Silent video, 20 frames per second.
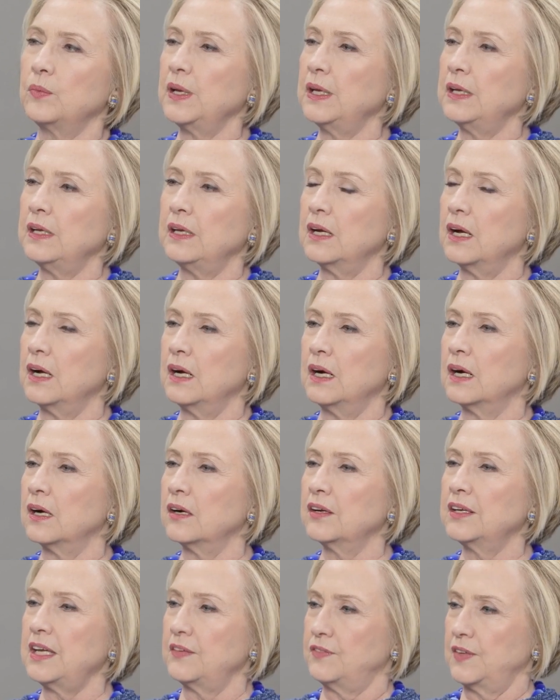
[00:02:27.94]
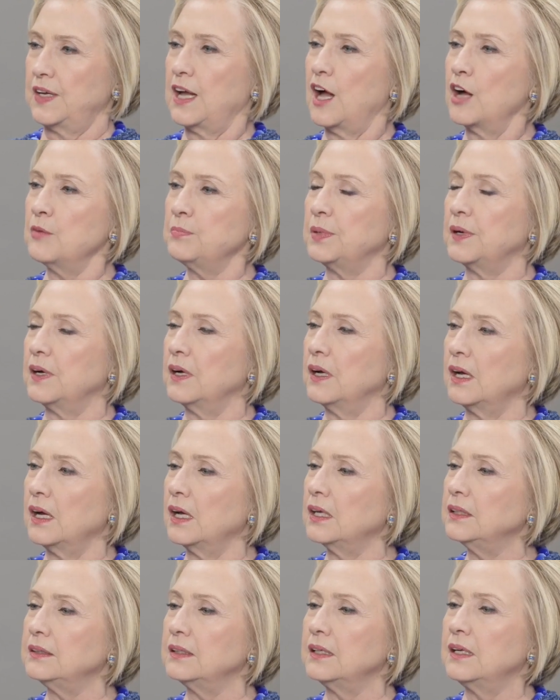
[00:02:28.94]
we are giving up
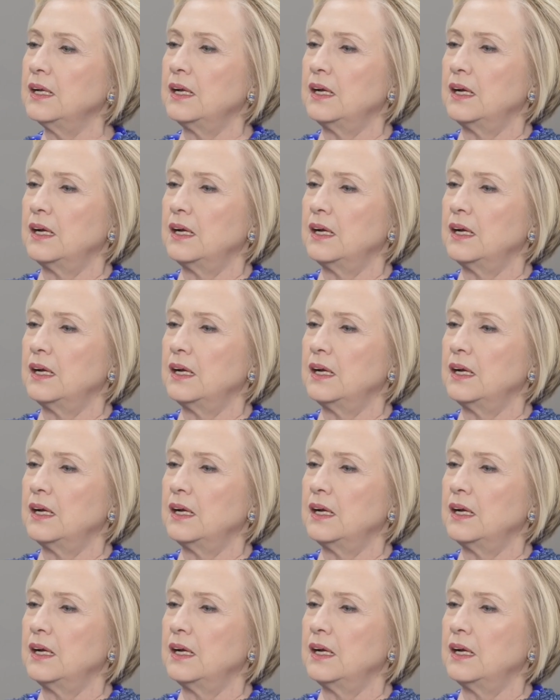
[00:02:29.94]
on